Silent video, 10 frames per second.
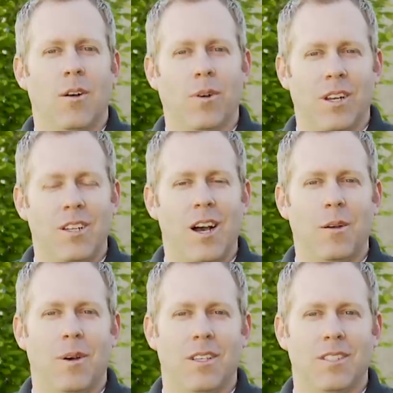We're going to talk
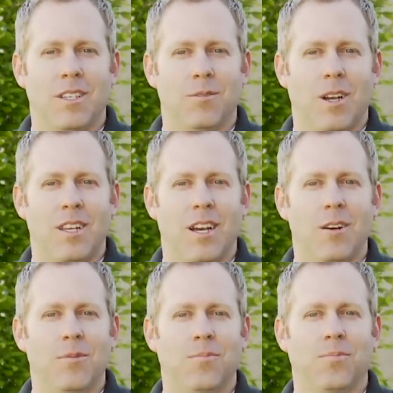about these things right
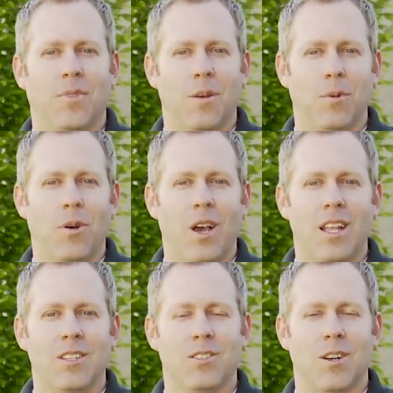now and we'll go
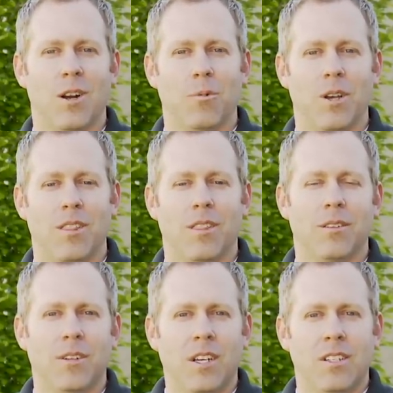ahead and start with
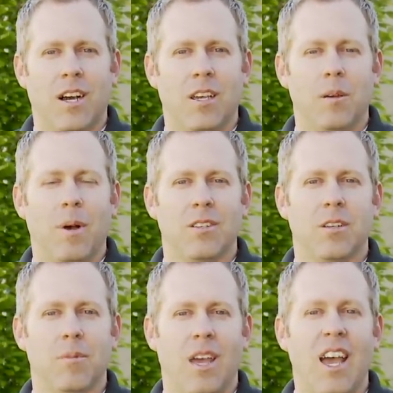talking about
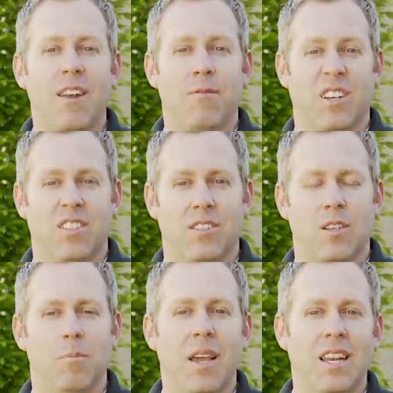some of the head fixes that
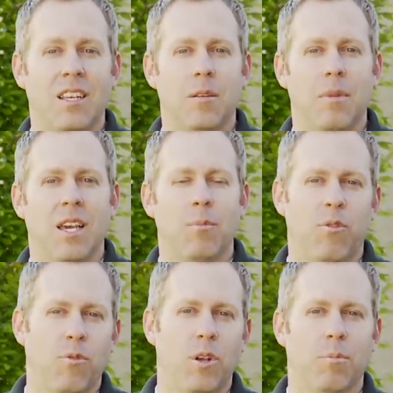you may need to make
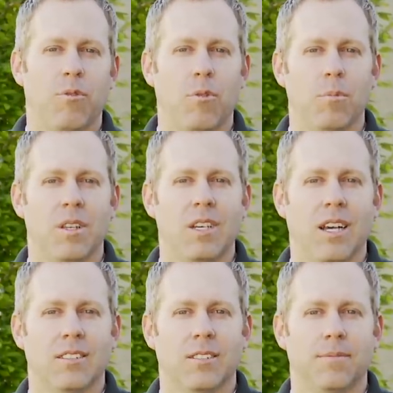before you perform the
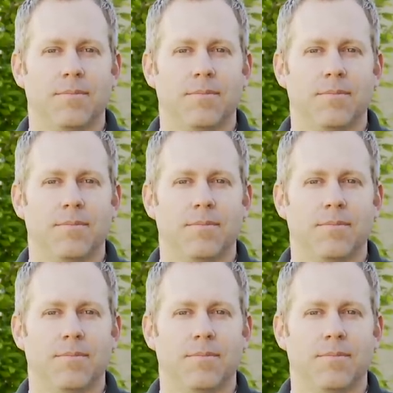test.